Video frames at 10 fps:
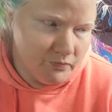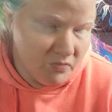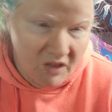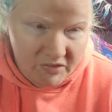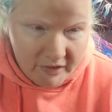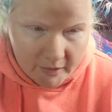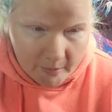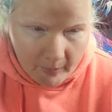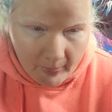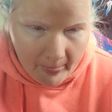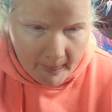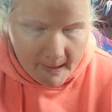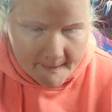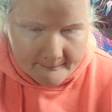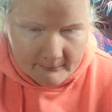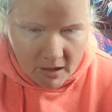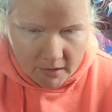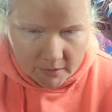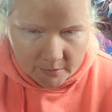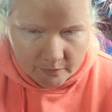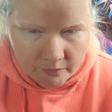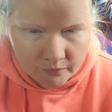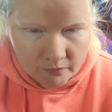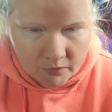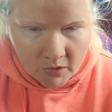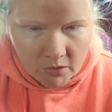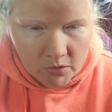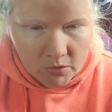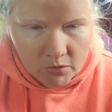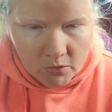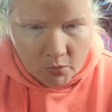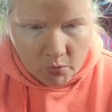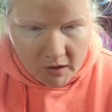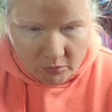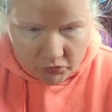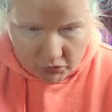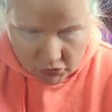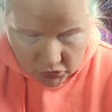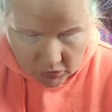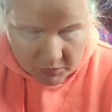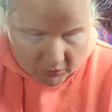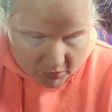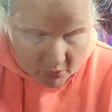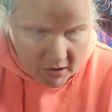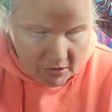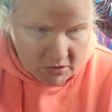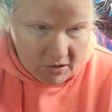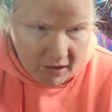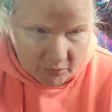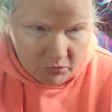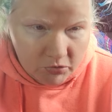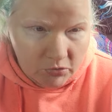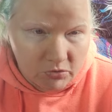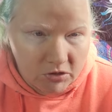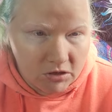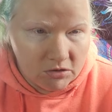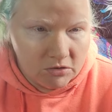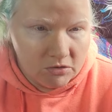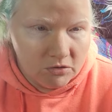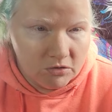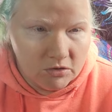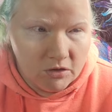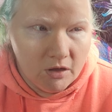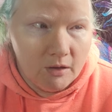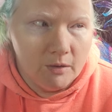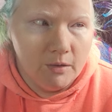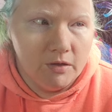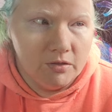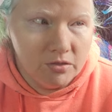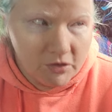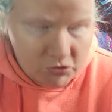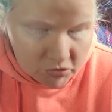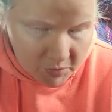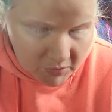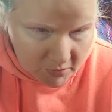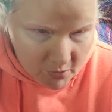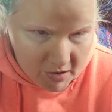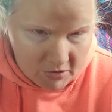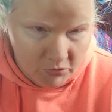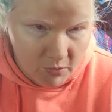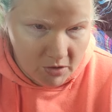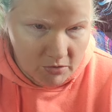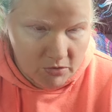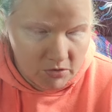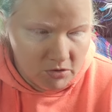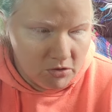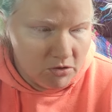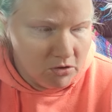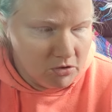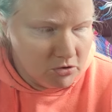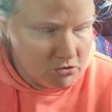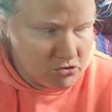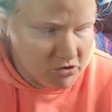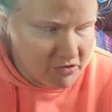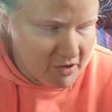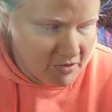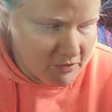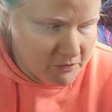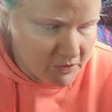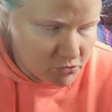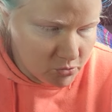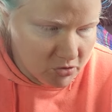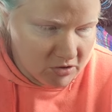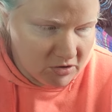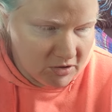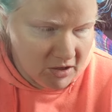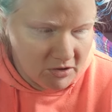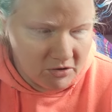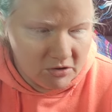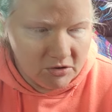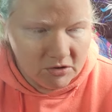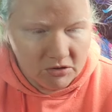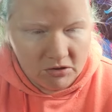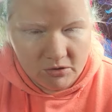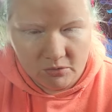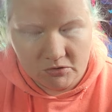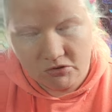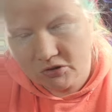and that's it. Um, Ramps should be required, absolutely. This should be required as well. Just like the visual indicator, you know,